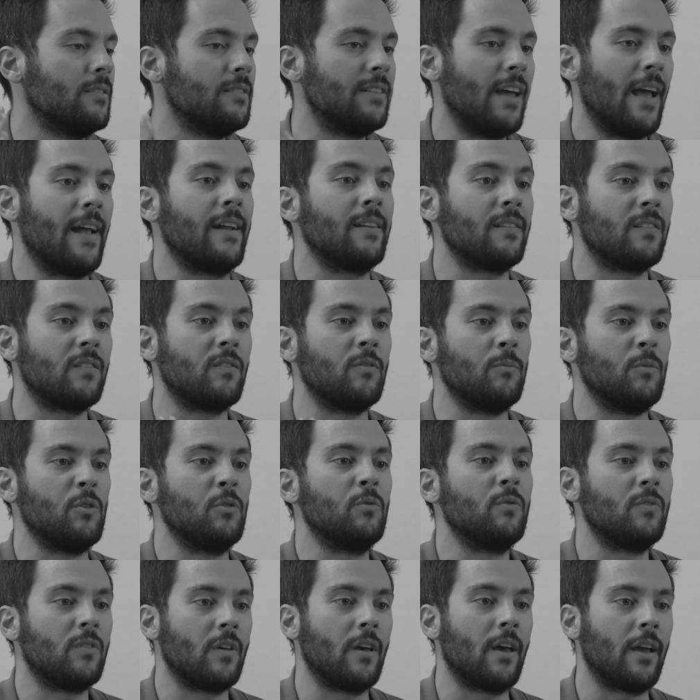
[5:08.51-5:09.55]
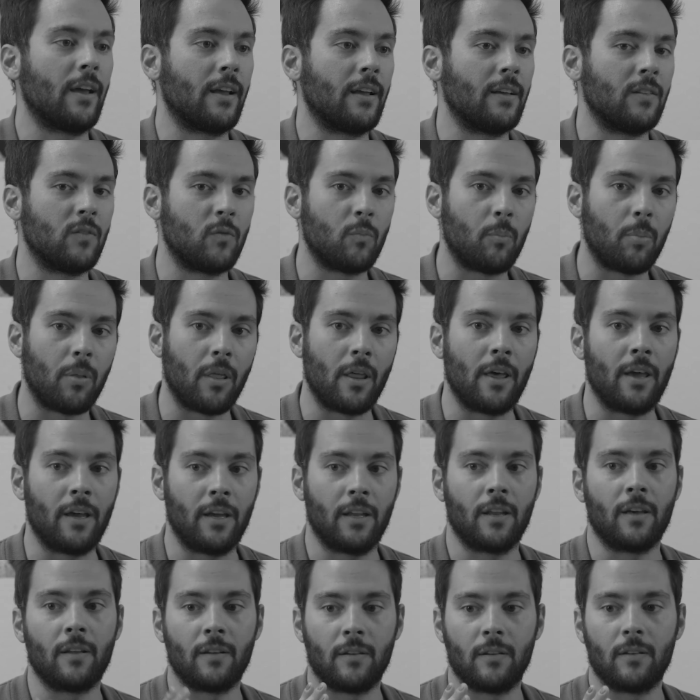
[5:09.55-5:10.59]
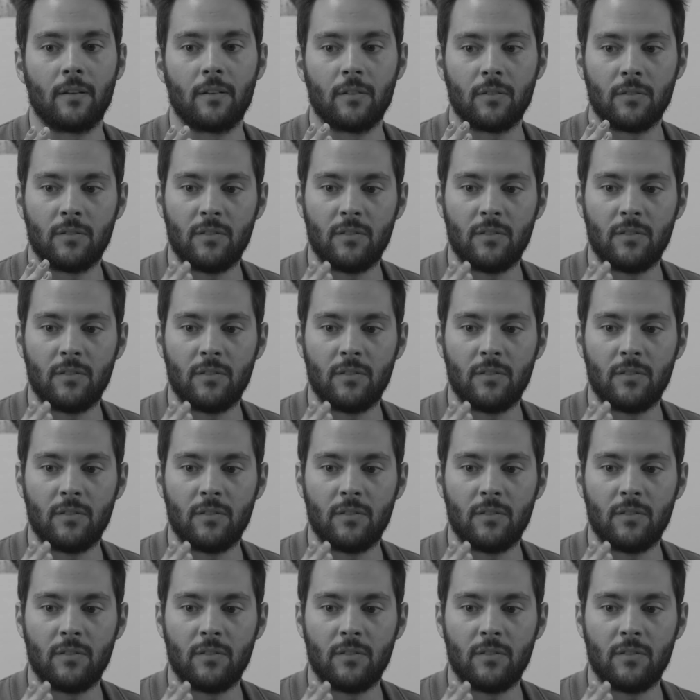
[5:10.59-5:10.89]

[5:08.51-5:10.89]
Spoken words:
dance music is played and